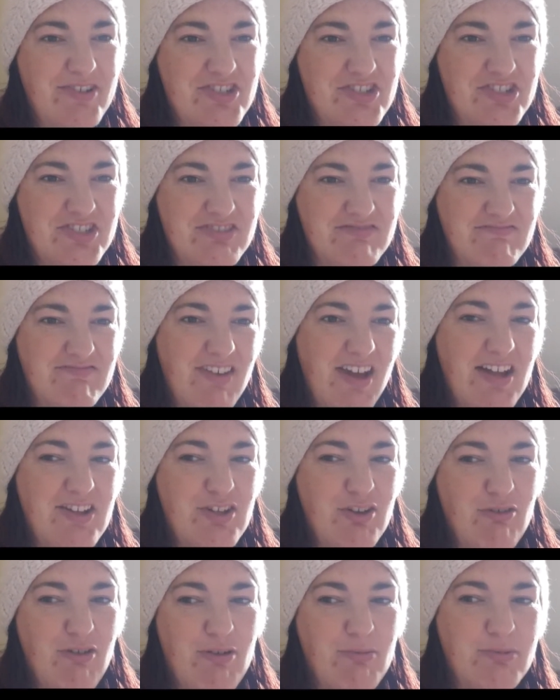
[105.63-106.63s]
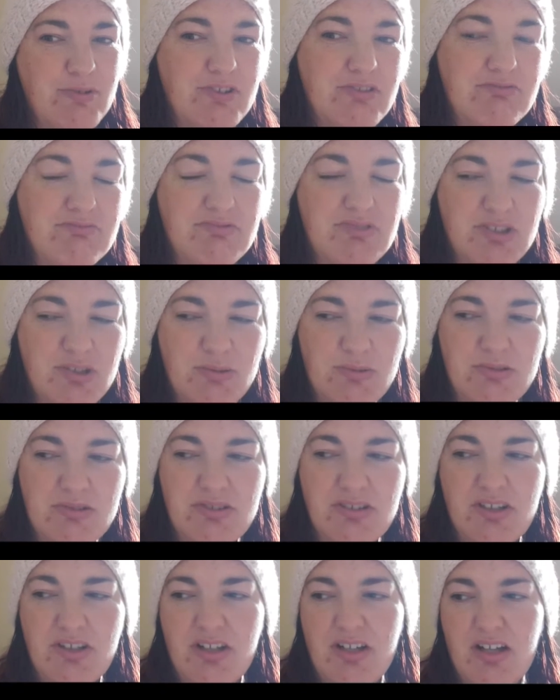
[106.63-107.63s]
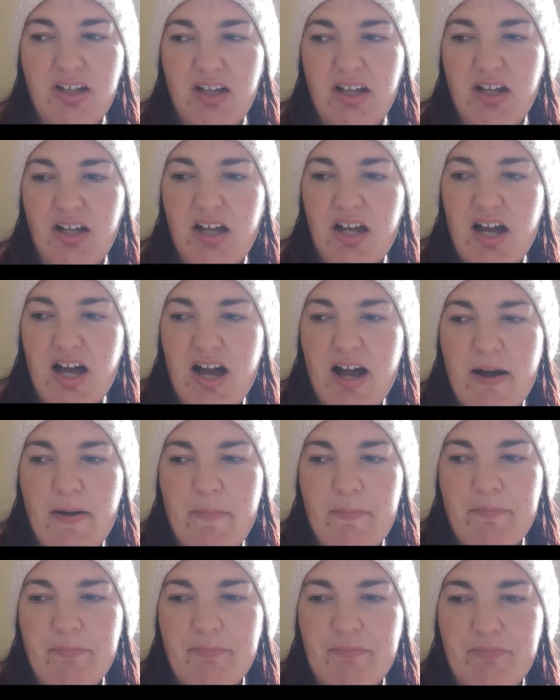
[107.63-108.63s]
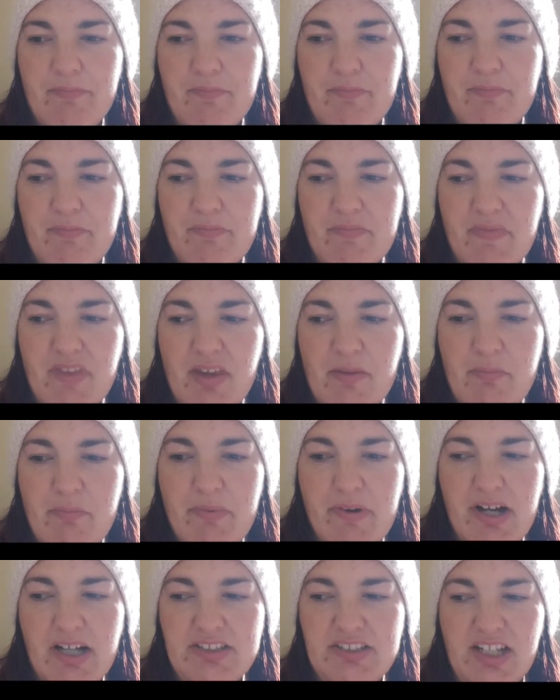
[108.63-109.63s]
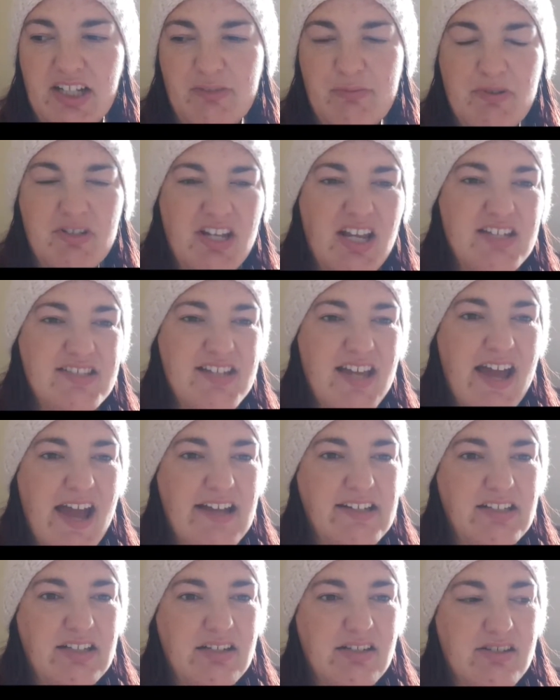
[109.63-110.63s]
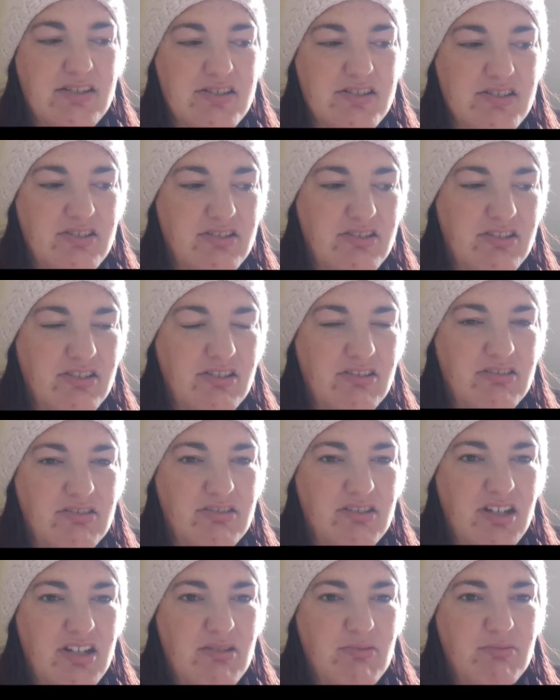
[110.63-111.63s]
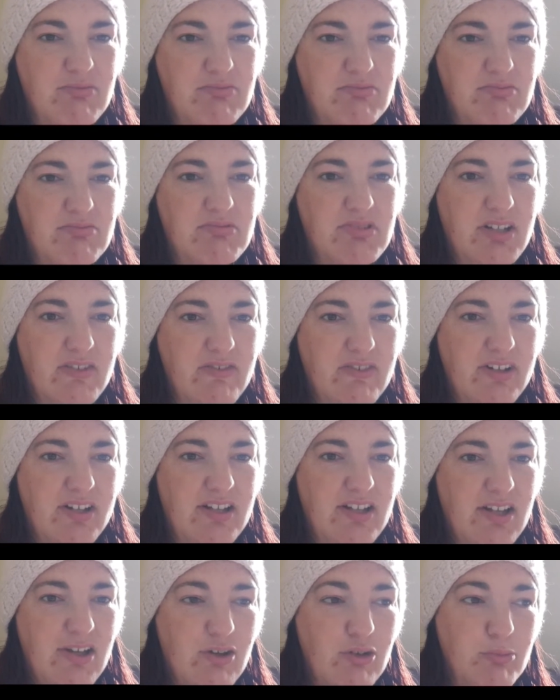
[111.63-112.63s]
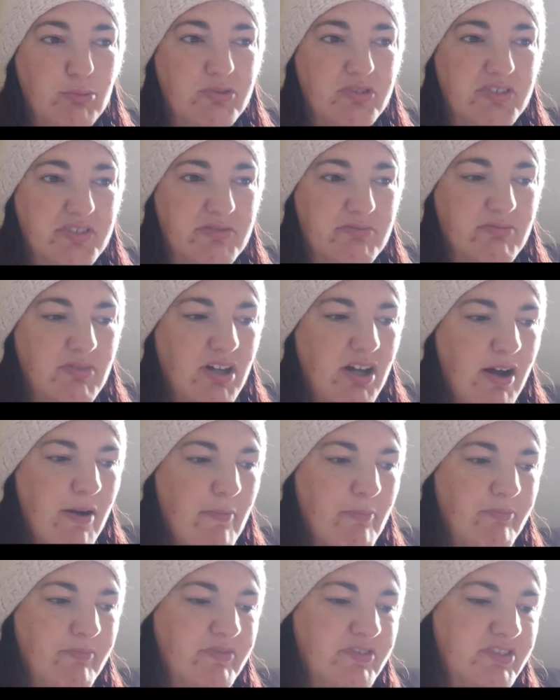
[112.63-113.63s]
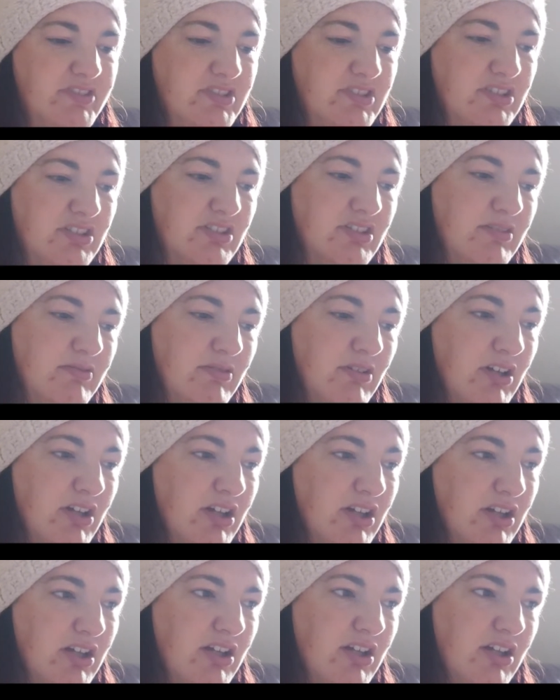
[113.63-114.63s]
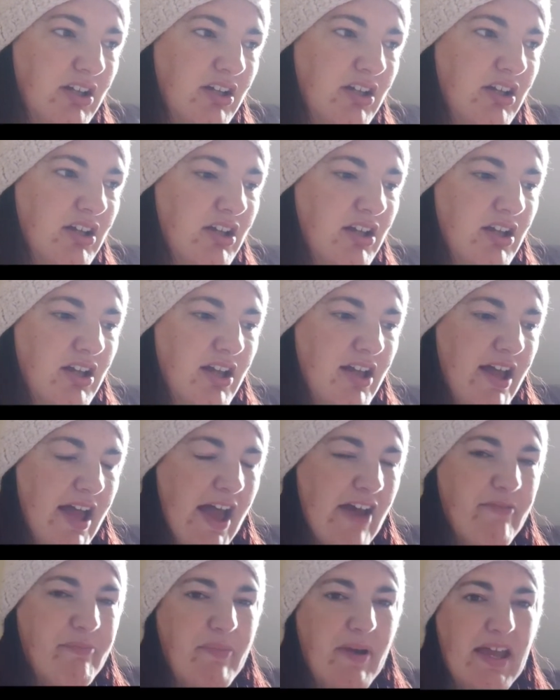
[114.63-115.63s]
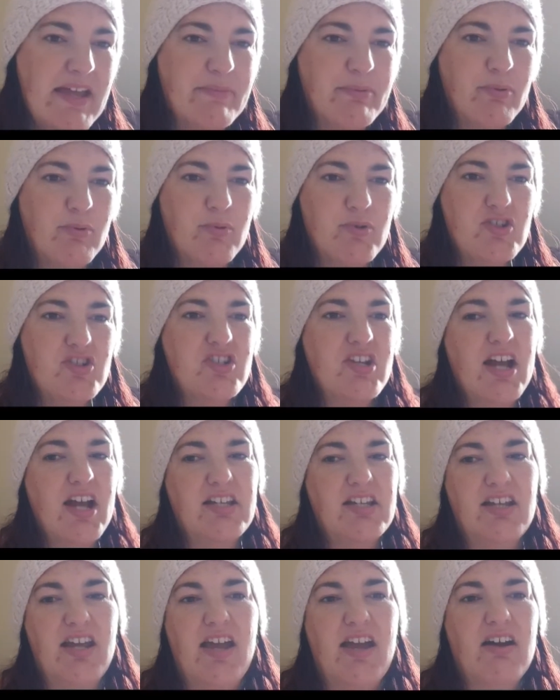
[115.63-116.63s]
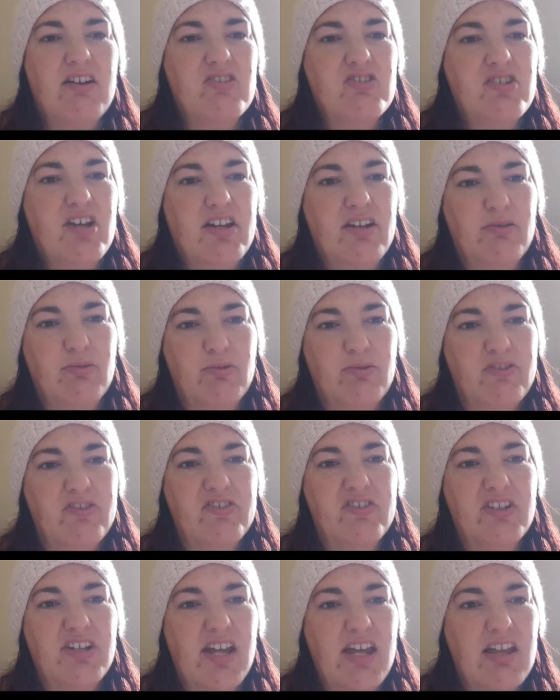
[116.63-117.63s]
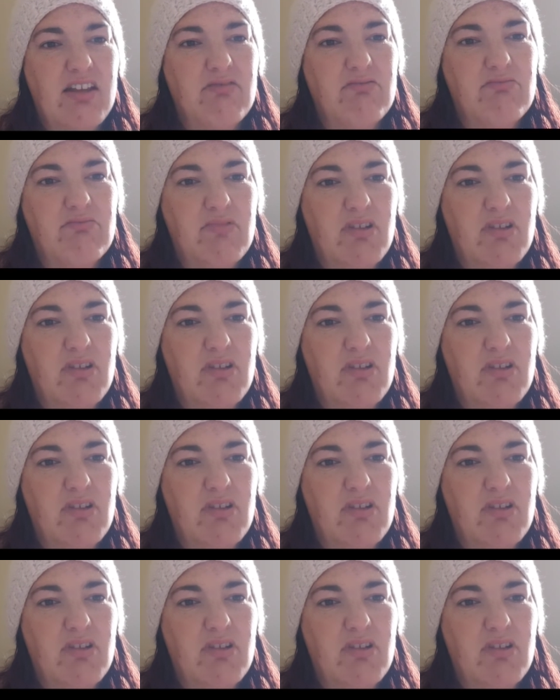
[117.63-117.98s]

which I knew I would do it. Um, but I didn't get to get tagged in it, so it definitely helps um, to have people shouting out channels to get